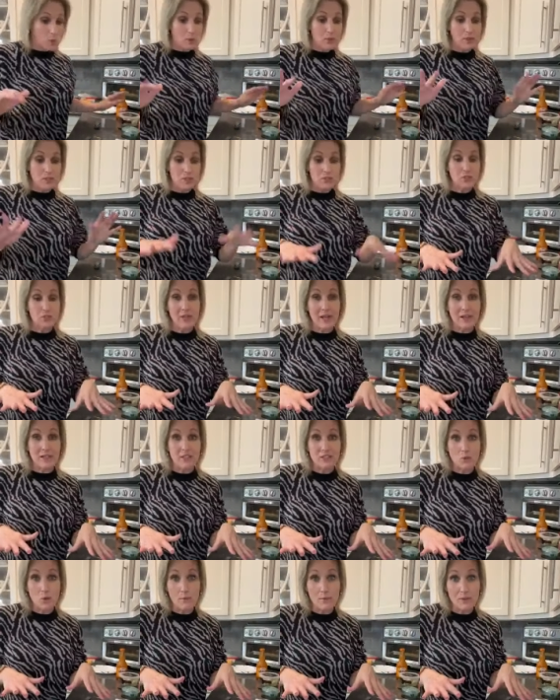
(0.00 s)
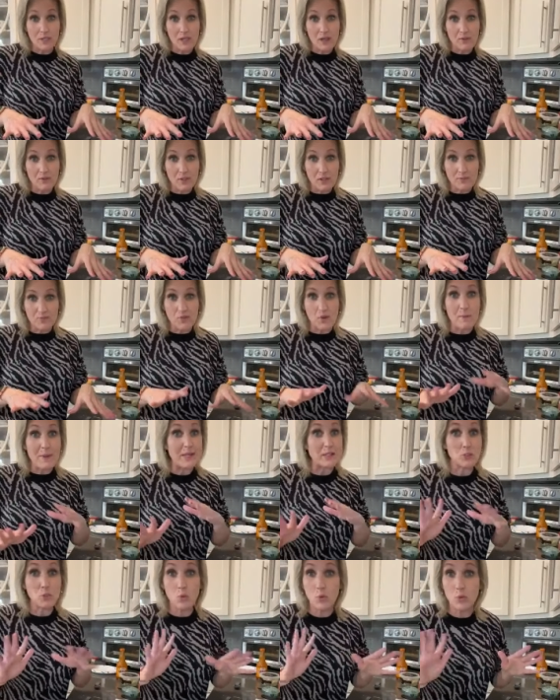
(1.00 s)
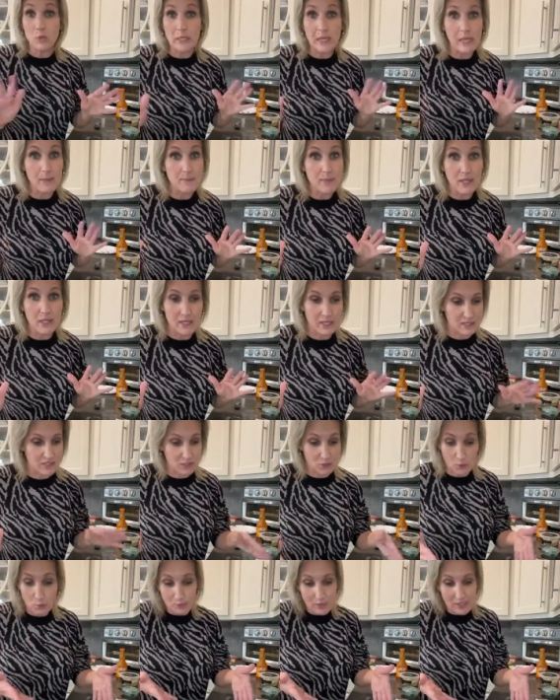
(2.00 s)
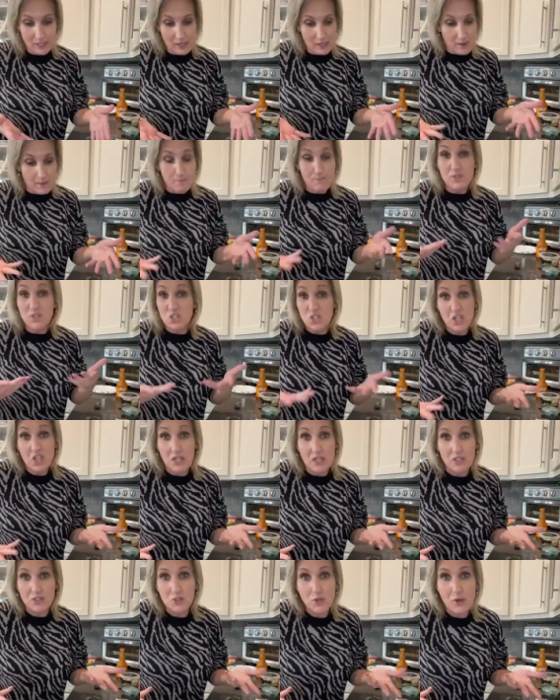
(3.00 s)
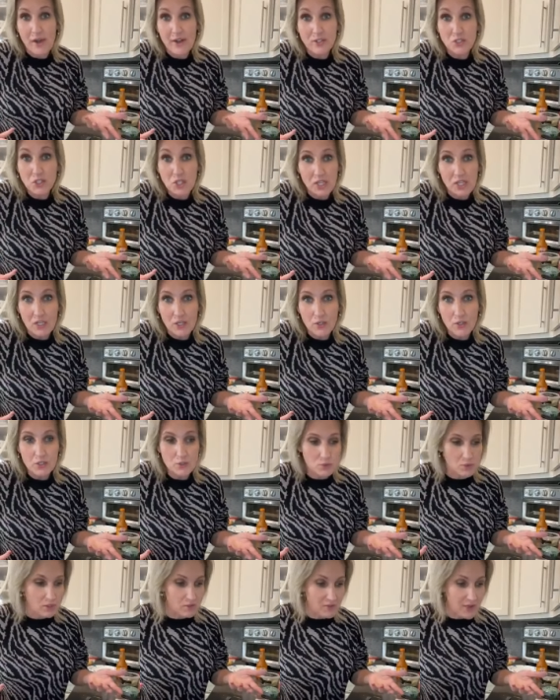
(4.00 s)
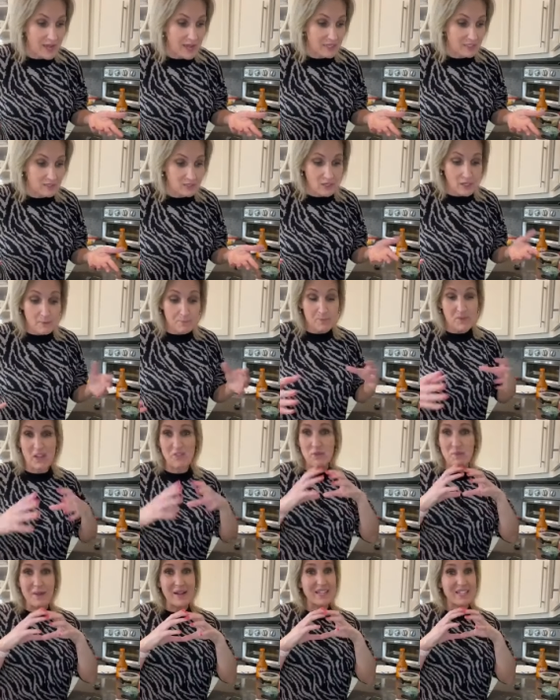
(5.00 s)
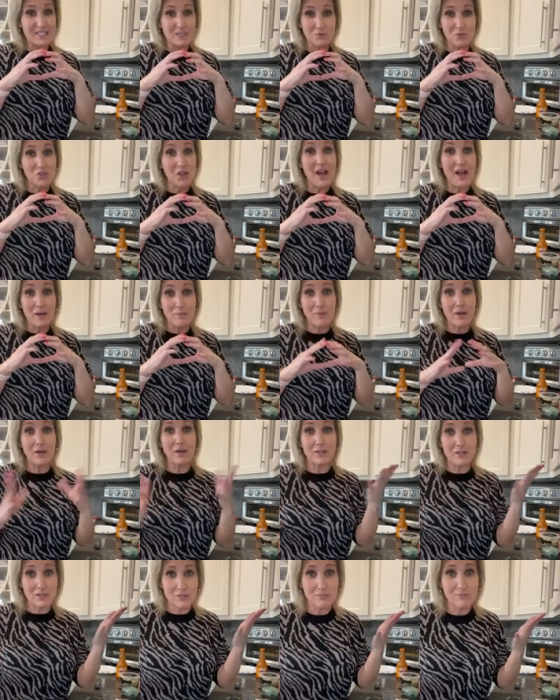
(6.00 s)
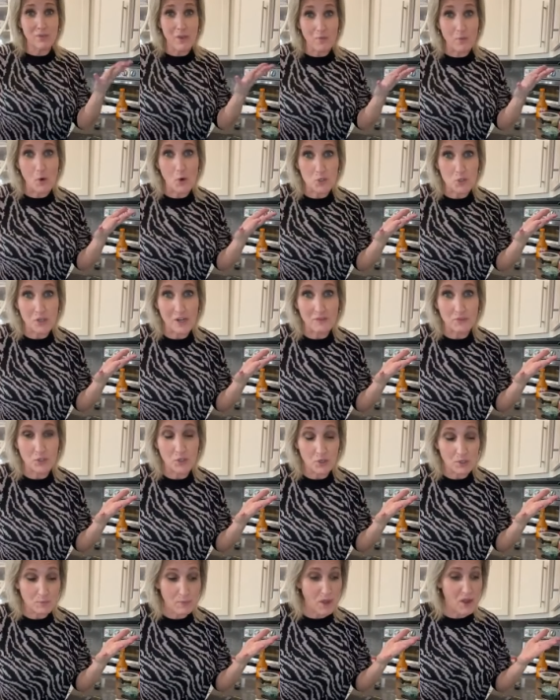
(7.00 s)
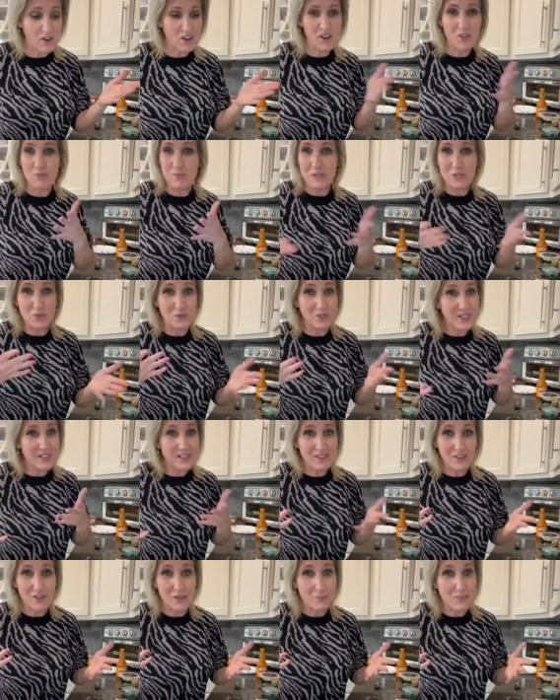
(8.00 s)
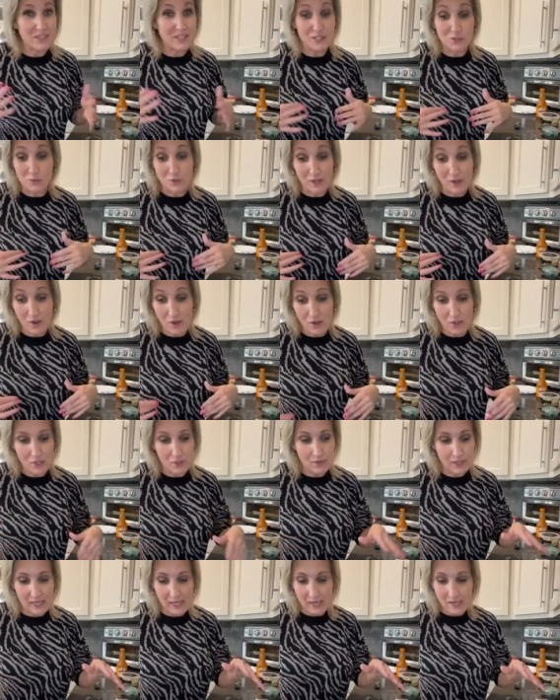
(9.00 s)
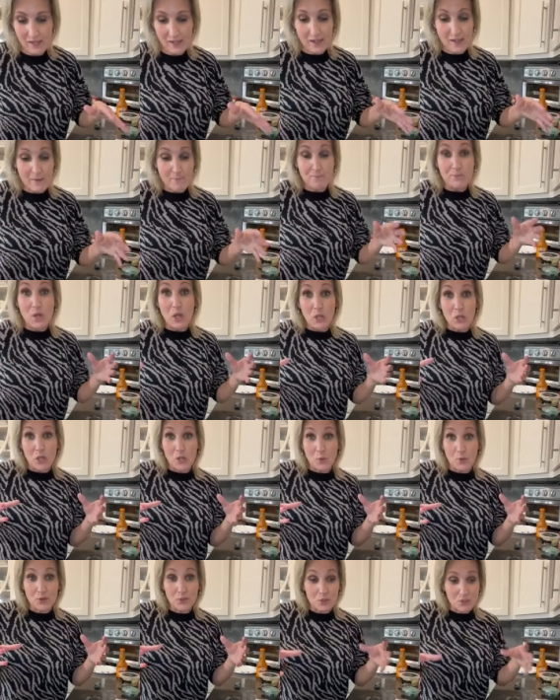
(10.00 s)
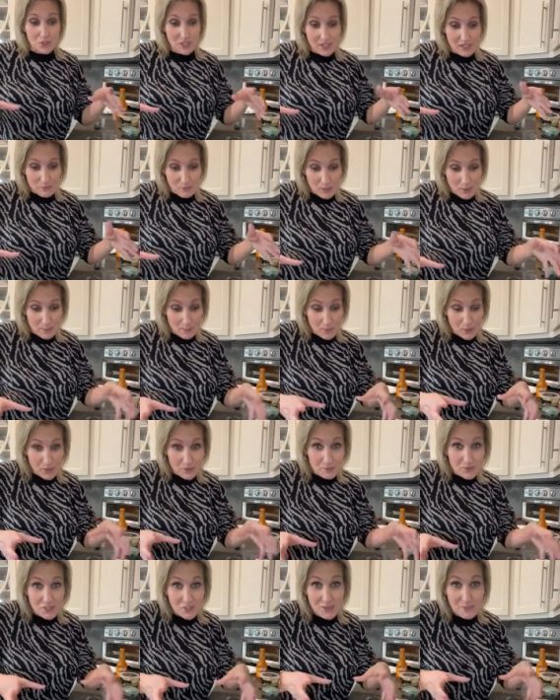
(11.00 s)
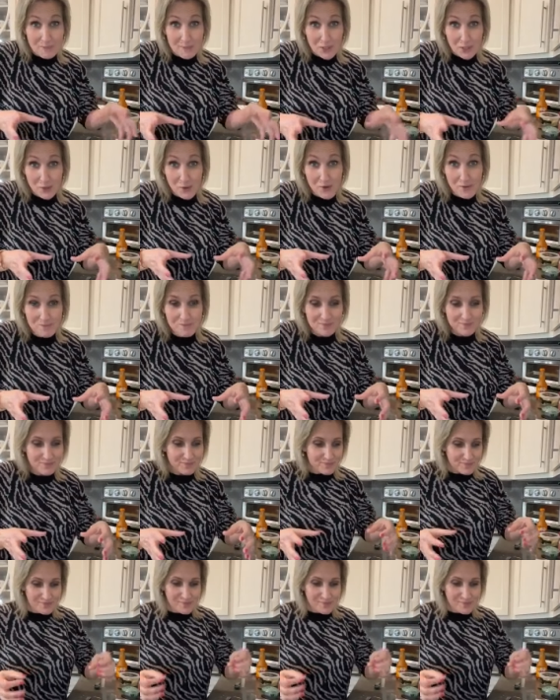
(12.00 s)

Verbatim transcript: What we're gonna do now is throw them in the oven for about 20 minutes. They're really chicken, it's ground chicken, it cooks really fast. Now, if you're making some giant balls, of course you have to cook them longer, but 20 to 30 minutes is really all you need. Look, when they're done, I'm gonna put them to the middle.